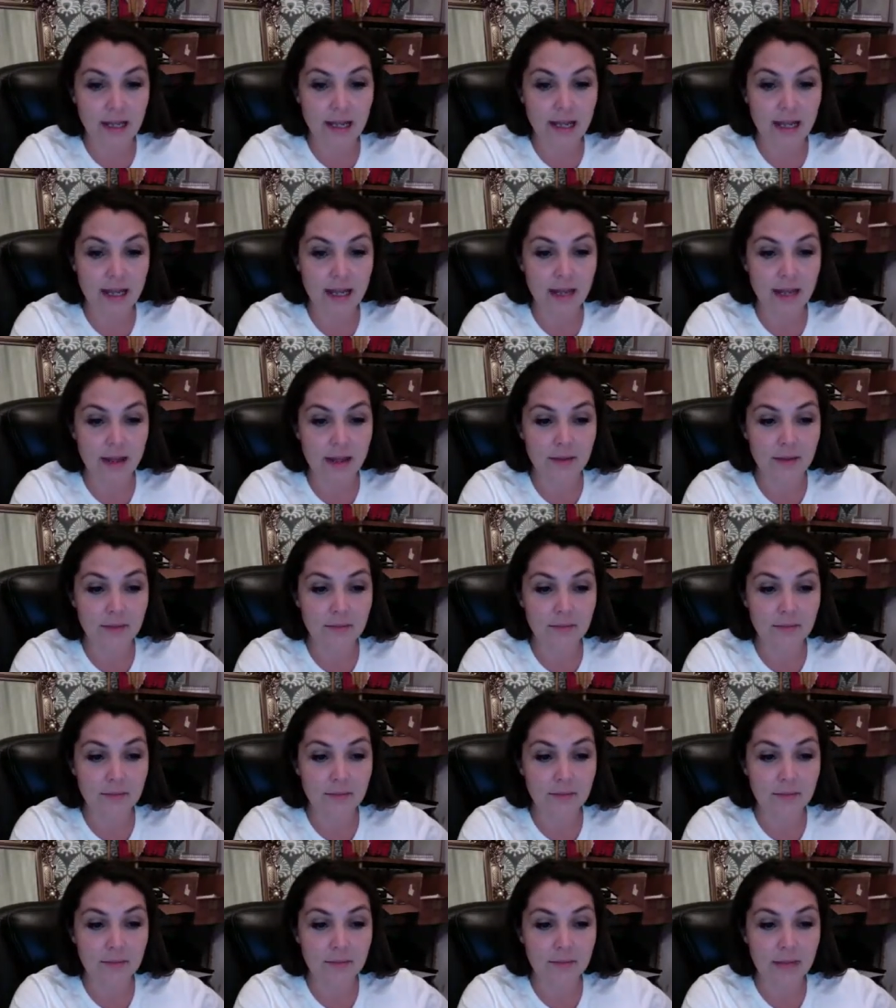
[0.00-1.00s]

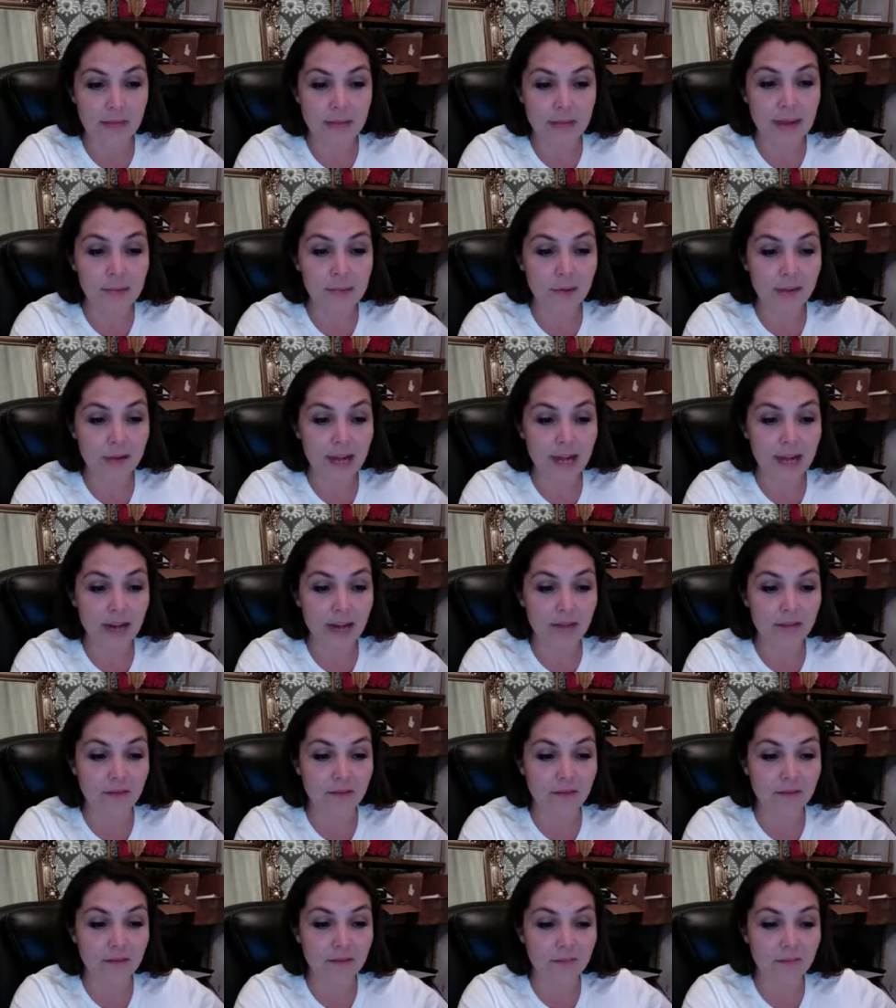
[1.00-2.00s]
Amber kind of